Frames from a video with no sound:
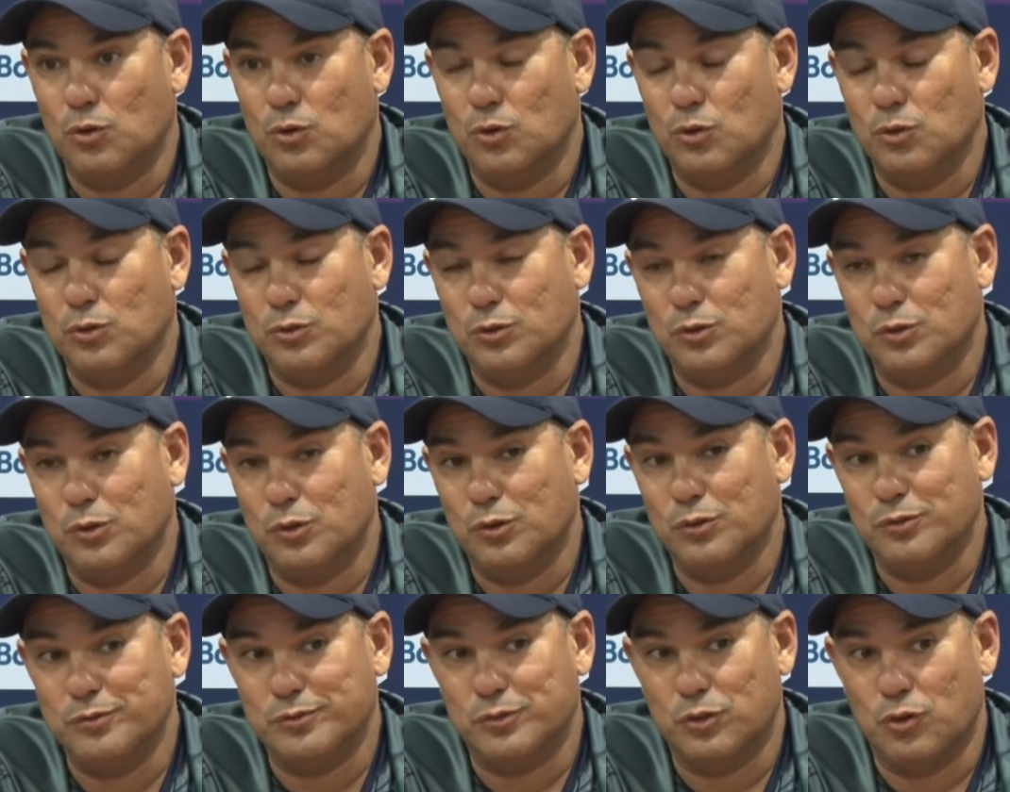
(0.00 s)
al
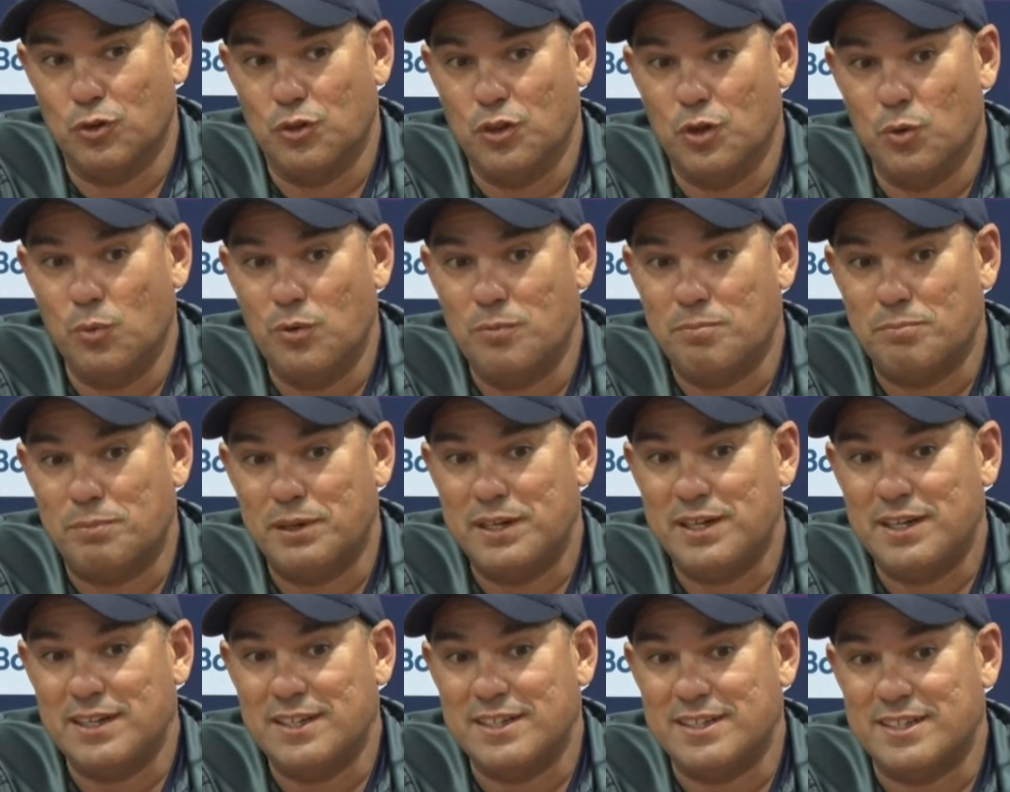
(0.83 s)
al although we're
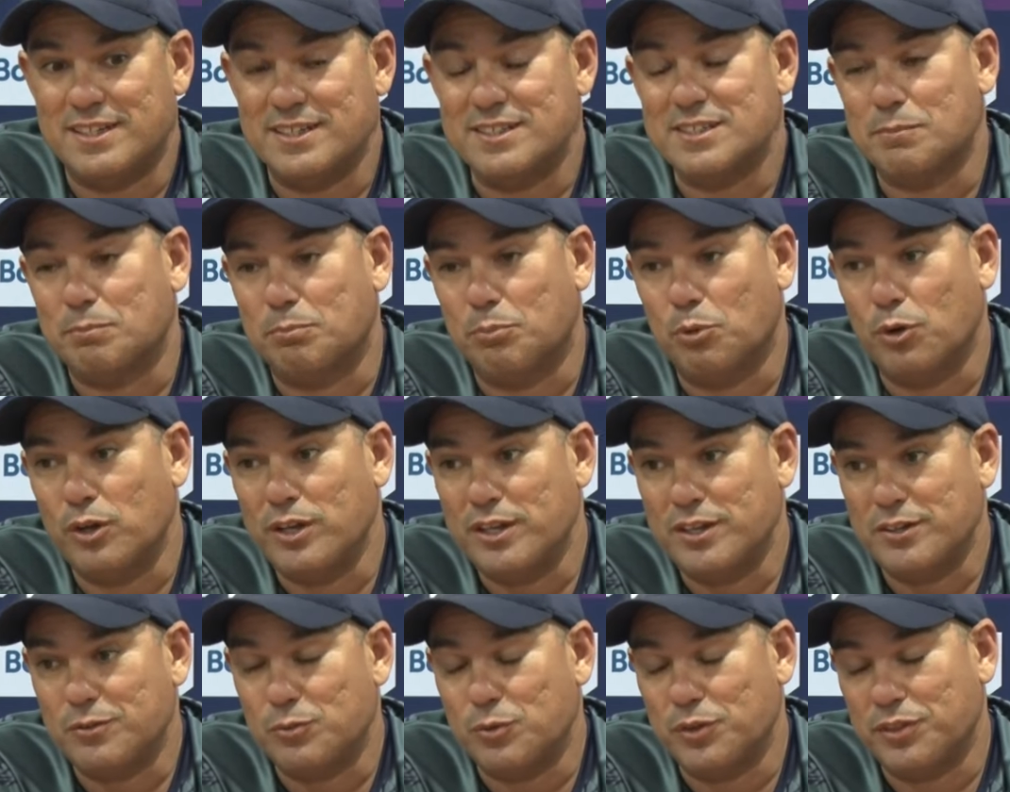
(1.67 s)
bitterly
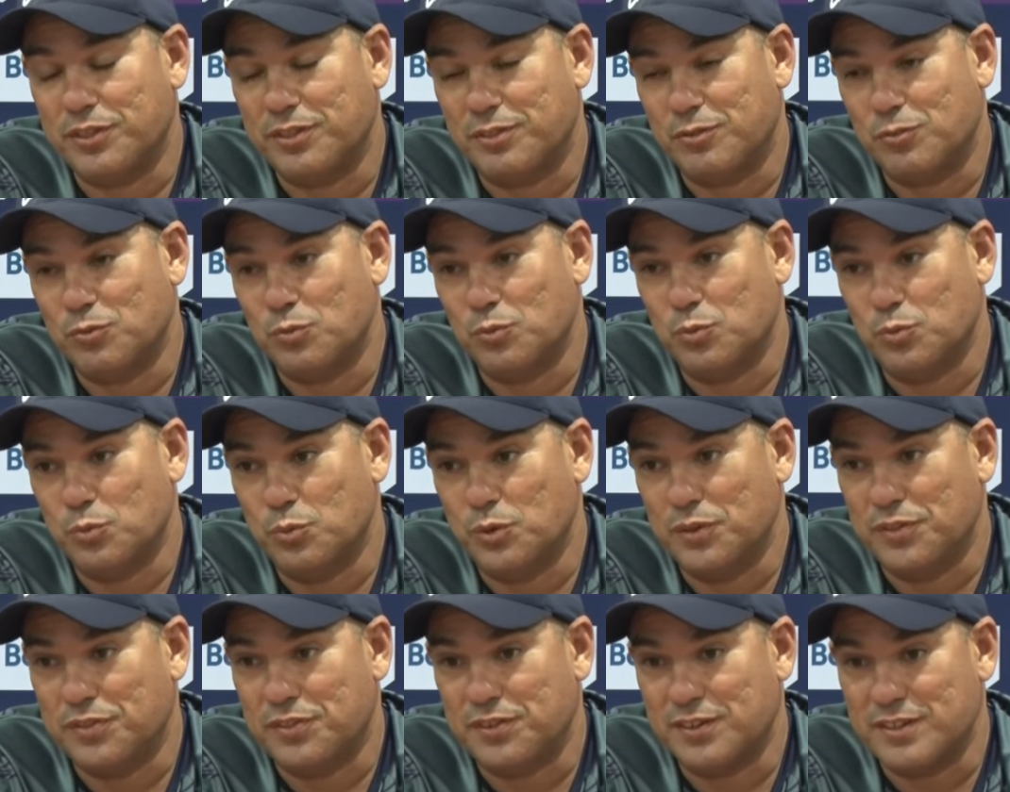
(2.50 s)
disappointed with,
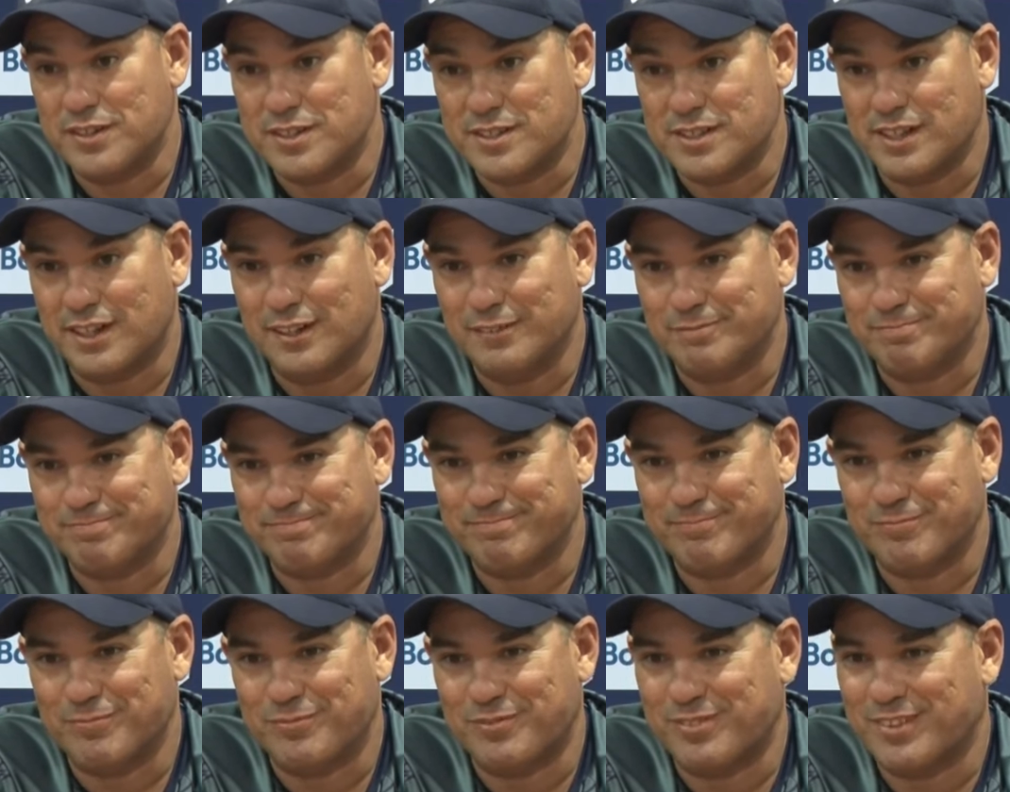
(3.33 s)
with the result,
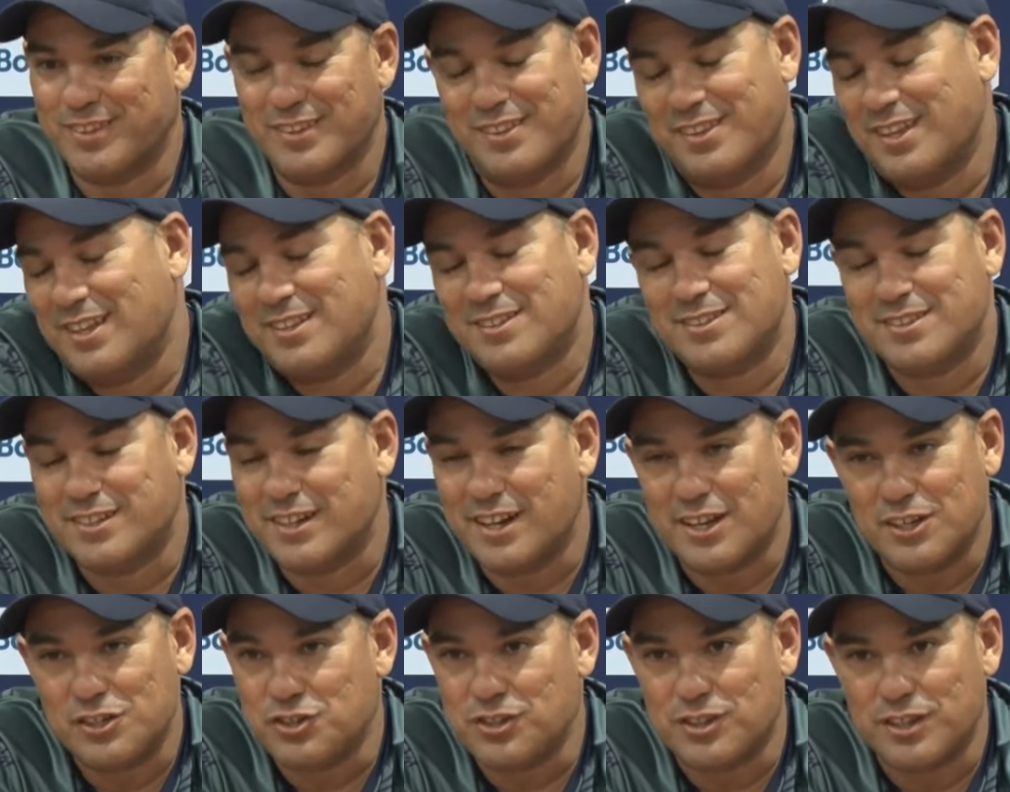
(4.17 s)
that's the
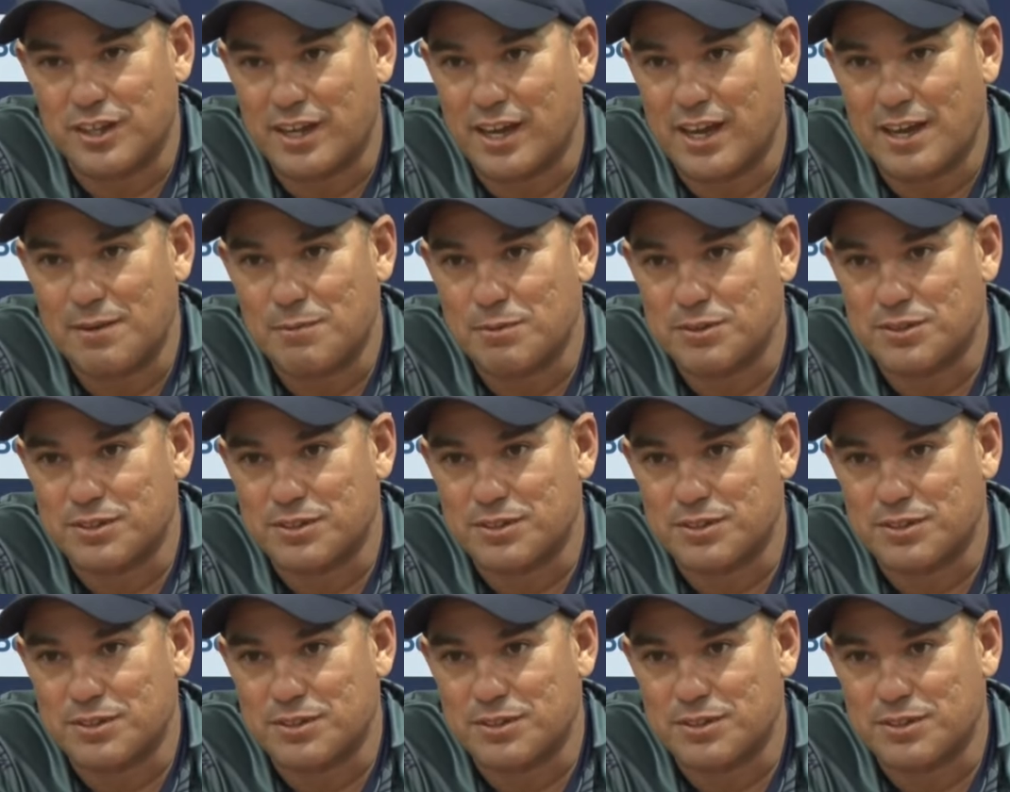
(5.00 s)
nature of the game.